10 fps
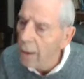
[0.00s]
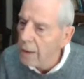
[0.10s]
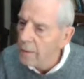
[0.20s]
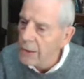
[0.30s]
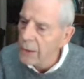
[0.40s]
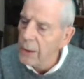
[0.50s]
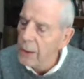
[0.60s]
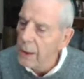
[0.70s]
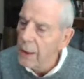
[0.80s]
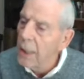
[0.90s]
olive
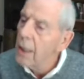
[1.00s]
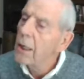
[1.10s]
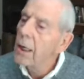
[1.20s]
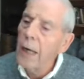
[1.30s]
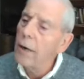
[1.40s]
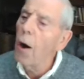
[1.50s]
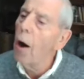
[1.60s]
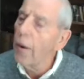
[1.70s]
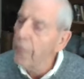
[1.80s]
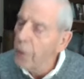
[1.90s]
tree, cut
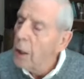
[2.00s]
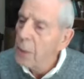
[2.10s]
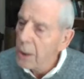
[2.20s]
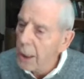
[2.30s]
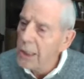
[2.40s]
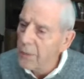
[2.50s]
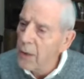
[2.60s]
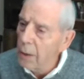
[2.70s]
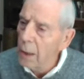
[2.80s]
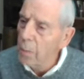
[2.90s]
off because
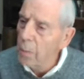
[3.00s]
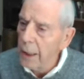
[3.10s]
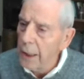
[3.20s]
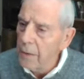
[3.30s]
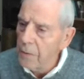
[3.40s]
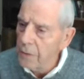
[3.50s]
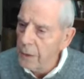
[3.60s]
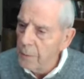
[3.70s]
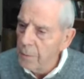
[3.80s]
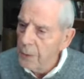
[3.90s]
of their
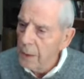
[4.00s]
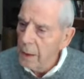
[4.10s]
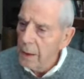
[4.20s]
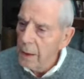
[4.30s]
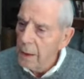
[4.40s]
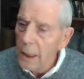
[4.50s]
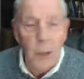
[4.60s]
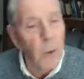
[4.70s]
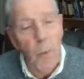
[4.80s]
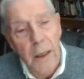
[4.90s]
unbelief.
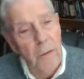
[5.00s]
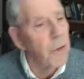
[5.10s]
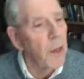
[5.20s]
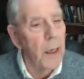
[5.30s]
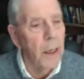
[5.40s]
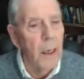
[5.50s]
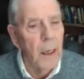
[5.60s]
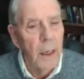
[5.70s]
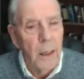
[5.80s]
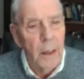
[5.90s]
Yes, but what if
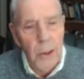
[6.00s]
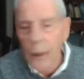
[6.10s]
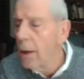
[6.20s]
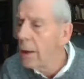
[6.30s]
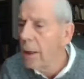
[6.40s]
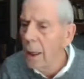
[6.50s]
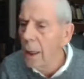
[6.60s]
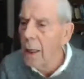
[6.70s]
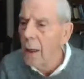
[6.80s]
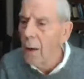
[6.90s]
they
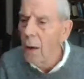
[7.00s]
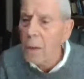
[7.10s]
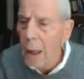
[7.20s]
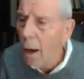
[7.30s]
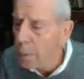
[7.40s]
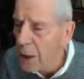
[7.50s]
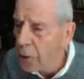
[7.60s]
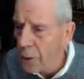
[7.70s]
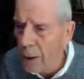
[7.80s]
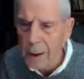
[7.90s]
turned? Oh, God
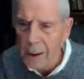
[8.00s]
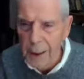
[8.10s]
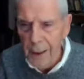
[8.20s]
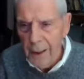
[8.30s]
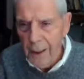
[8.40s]
be thrilled.